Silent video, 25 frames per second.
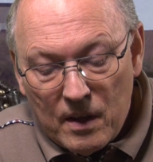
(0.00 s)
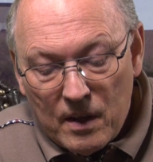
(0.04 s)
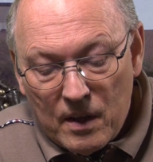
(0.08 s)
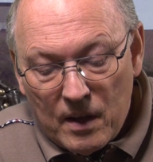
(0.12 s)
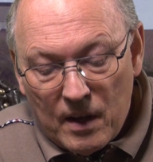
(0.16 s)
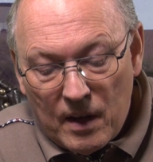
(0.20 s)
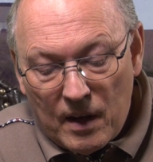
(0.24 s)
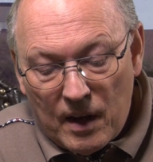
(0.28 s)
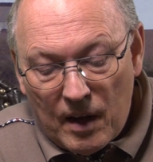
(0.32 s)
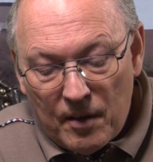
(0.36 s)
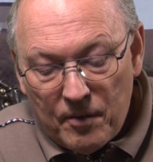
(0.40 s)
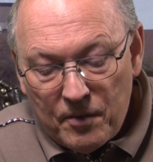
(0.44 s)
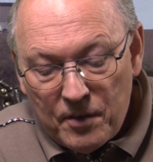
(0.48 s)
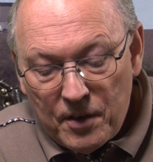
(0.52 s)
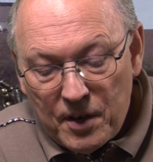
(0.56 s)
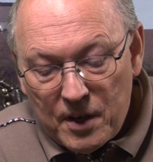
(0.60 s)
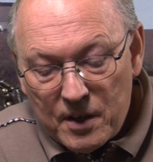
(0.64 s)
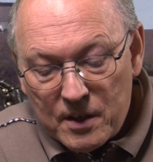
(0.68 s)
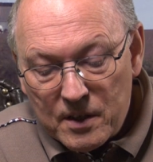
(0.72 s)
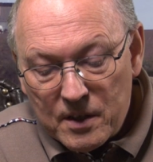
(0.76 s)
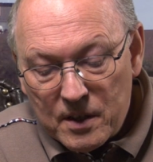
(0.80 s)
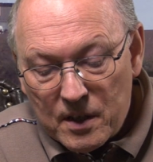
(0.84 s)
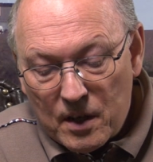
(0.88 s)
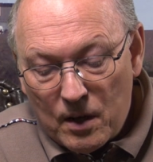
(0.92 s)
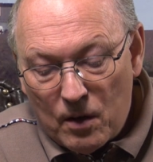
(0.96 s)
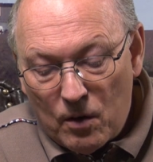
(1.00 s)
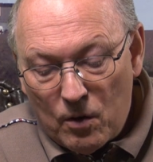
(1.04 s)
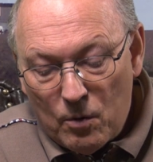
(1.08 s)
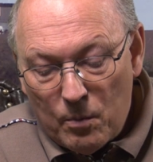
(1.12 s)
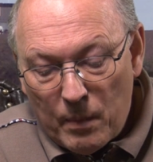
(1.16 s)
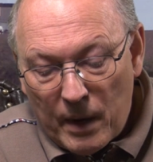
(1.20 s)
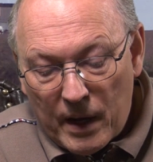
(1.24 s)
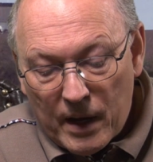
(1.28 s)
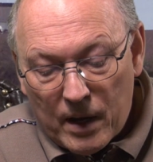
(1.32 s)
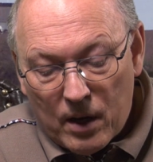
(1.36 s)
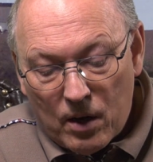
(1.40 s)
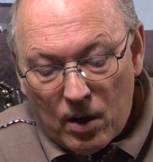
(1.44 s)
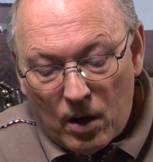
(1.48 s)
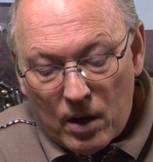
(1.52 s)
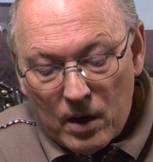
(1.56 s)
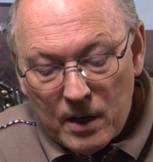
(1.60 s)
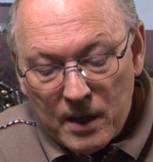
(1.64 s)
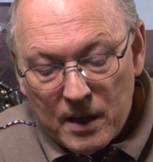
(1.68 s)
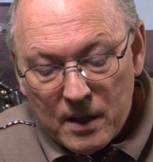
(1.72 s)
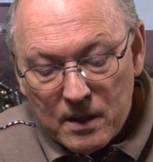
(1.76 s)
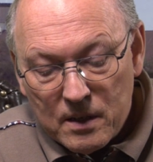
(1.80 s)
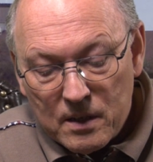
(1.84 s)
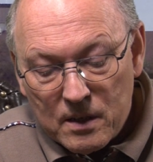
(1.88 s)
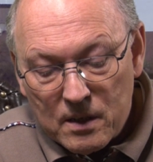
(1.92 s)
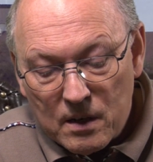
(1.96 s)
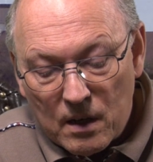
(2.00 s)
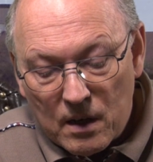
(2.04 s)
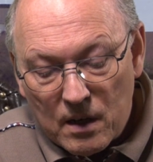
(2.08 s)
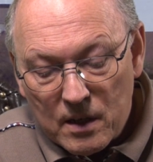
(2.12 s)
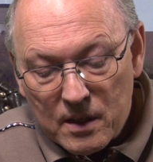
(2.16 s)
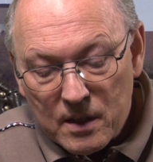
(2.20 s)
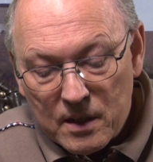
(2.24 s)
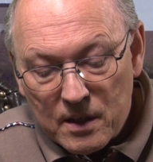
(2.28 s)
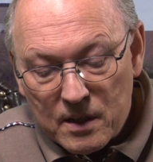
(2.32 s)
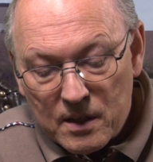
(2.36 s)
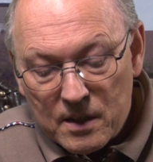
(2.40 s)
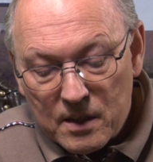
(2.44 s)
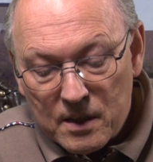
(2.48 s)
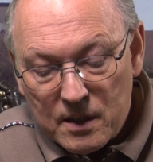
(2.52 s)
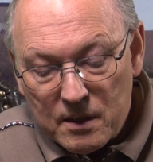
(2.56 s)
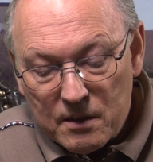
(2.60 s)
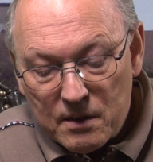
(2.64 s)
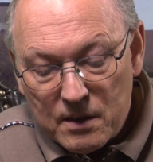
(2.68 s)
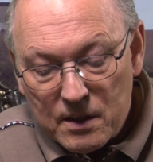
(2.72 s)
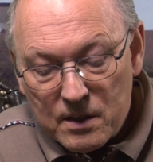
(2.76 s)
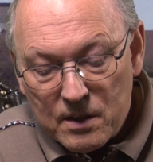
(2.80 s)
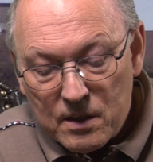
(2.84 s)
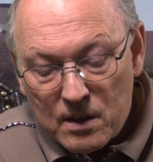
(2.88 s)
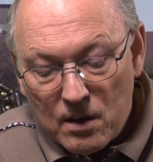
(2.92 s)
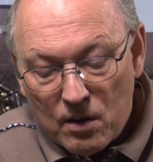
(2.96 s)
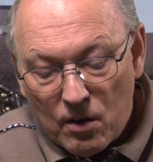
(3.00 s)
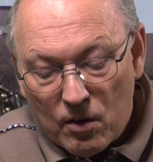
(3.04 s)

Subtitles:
11 years ago, my colleague started a series